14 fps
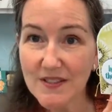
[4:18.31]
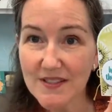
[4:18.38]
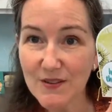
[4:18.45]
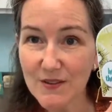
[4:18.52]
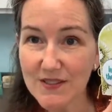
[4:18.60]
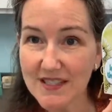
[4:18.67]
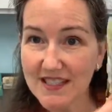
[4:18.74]
So
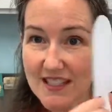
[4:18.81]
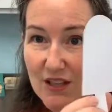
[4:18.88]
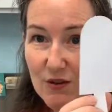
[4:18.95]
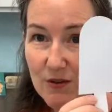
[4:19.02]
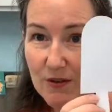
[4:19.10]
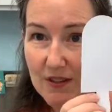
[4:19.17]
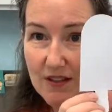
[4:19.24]
it's this
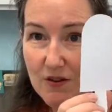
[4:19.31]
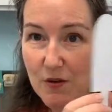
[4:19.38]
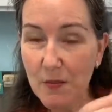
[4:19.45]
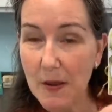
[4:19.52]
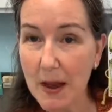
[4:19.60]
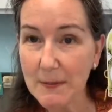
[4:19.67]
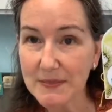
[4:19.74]
cute
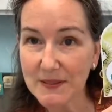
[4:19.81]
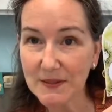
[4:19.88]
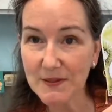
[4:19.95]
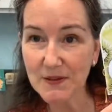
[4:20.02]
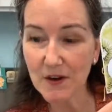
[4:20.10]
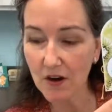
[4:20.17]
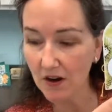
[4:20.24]
little
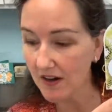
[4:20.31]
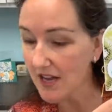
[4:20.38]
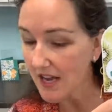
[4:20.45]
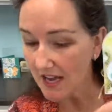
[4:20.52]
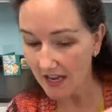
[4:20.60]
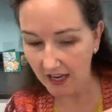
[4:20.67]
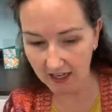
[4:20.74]
popsicle card,
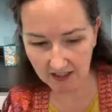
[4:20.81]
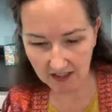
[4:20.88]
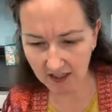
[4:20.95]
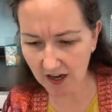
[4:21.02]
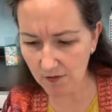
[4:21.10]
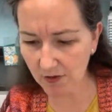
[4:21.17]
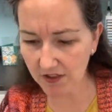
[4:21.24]
and they
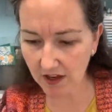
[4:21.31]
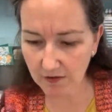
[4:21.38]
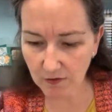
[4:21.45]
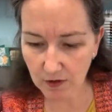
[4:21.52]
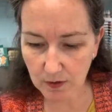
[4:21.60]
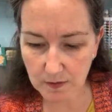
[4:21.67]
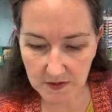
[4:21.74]
come with
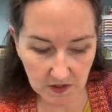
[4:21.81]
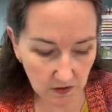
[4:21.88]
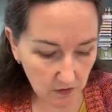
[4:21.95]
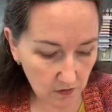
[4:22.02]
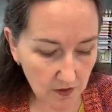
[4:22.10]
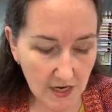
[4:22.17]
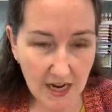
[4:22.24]
envelopes
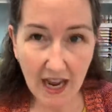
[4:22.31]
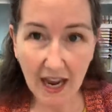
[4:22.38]
too.